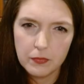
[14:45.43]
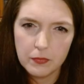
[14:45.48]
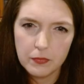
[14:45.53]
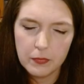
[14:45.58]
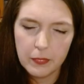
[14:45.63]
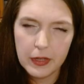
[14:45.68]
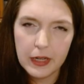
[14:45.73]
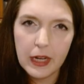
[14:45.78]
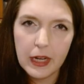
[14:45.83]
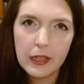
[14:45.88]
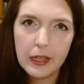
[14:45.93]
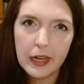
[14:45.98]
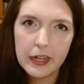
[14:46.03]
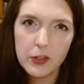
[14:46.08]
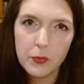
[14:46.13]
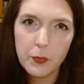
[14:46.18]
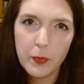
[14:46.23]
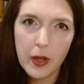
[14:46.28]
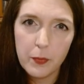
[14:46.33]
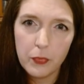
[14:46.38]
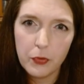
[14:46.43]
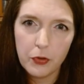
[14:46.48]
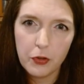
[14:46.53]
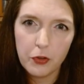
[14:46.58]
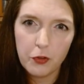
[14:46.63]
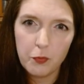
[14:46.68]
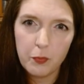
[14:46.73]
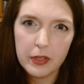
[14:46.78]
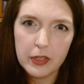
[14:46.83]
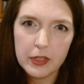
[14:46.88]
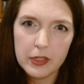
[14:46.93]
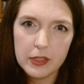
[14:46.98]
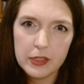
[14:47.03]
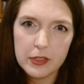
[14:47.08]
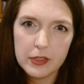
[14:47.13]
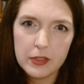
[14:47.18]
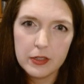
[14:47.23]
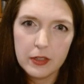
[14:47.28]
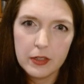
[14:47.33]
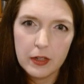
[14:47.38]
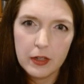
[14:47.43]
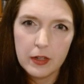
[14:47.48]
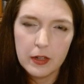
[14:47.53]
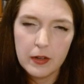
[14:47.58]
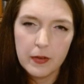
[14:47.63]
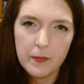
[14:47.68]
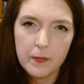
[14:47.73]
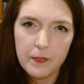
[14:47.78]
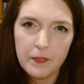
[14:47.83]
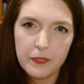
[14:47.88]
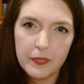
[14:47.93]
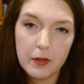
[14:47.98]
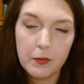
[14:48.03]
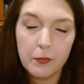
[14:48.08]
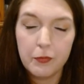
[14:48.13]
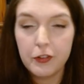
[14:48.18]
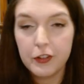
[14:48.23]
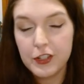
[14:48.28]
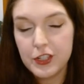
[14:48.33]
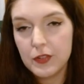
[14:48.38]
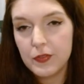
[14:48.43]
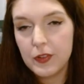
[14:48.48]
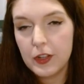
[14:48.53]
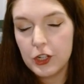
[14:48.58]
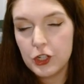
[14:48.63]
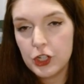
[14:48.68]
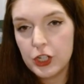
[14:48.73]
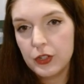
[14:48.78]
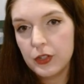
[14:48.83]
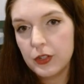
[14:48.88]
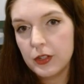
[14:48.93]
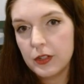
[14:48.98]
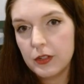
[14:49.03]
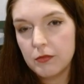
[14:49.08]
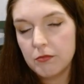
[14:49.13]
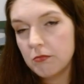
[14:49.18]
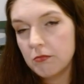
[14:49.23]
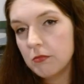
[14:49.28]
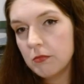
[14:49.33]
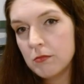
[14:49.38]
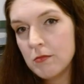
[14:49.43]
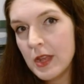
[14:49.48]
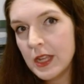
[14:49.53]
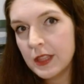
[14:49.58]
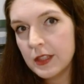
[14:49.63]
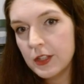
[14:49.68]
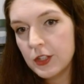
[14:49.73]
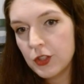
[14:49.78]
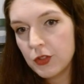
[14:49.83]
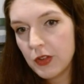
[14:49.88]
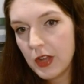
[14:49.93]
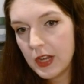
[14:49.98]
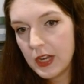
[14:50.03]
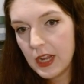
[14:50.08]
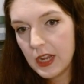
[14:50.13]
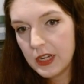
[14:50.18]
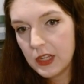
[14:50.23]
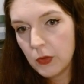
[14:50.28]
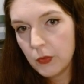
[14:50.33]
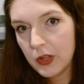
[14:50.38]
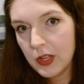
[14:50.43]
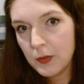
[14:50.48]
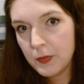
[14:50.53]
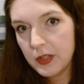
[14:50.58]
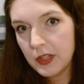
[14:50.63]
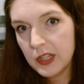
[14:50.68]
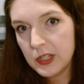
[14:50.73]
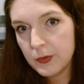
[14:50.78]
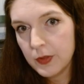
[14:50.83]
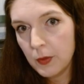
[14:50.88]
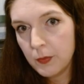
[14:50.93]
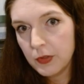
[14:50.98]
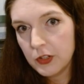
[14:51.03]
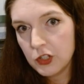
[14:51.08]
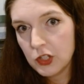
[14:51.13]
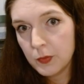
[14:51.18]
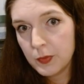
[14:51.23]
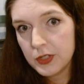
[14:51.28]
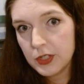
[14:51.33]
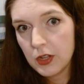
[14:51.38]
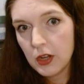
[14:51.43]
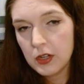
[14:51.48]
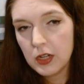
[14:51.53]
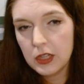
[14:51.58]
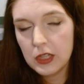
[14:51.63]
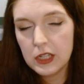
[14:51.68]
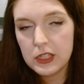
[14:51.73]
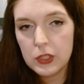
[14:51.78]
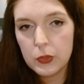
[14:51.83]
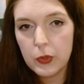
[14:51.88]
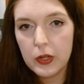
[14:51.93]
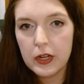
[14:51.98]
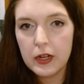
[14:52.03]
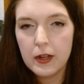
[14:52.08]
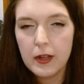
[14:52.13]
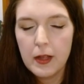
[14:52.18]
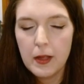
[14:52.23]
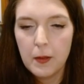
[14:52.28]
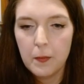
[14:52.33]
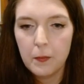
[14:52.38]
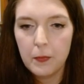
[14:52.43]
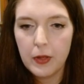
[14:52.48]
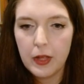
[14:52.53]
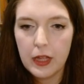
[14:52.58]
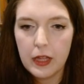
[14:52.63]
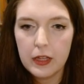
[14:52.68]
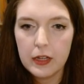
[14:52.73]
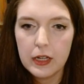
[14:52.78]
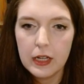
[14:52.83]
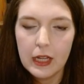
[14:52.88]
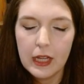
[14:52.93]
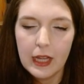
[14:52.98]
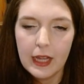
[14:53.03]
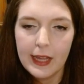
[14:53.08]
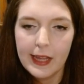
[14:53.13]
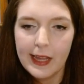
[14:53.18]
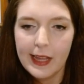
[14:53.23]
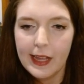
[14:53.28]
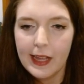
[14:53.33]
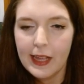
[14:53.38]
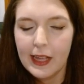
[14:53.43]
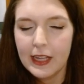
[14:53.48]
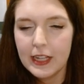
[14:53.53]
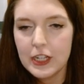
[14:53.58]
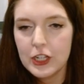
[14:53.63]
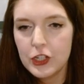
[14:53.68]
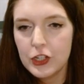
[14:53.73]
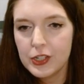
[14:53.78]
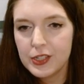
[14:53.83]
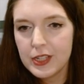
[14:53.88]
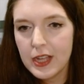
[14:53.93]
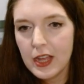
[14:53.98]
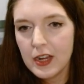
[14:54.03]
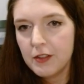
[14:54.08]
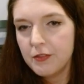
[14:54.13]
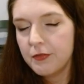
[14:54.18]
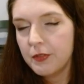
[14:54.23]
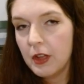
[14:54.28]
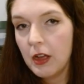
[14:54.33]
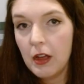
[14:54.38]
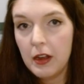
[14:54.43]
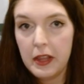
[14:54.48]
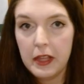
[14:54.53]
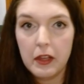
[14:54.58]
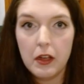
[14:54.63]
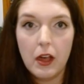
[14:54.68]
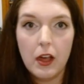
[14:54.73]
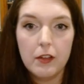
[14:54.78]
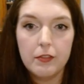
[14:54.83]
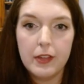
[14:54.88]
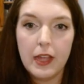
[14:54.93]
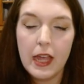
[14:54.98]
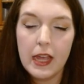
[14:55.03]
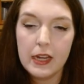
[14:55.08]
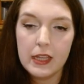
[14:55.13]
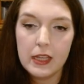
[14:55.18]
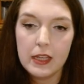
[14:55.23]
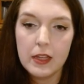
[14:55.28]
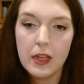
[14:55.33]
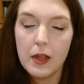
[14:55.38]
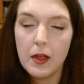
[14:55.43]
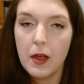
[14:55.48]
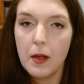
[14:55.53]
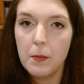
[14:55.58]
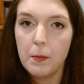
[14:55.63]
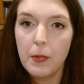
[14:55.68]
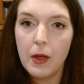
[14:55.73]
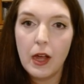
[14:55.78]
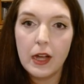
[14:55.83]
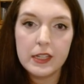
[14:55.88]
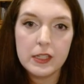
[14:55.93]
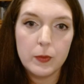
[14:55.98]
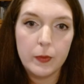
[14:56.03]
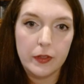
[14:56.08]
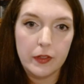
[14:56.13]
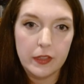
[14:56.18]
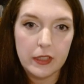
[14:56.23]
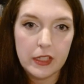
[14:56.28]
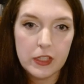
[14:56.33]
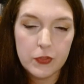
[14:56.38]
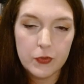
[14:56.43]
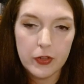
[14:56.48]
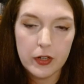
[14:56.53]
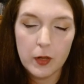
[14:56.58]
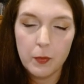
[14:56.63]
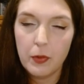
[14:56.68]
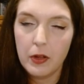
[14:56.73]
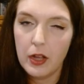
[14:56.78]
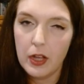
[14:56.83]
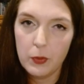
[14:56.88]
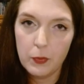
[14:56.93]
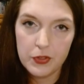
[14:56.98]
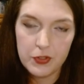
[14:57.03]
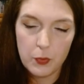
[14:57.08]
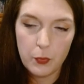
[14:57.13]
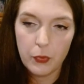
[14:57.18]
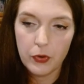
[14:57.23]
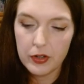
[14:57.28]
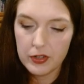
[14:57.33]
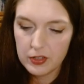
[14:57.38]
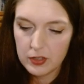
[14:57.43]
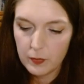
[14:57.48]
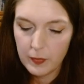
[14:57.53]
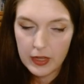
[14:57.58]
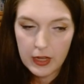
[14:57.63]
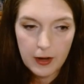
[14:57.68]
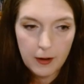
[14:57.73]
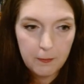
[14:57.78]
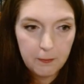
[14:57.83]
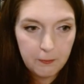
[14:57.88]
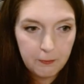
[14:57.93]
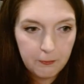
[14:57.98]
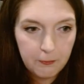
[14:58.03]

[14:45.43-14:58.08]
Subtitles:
But I liked my move because, first of all, she couldn't make this threat anyway because my bishop is guarding that square, but just kind of cutting off any possibilities for her pawn was important to me here.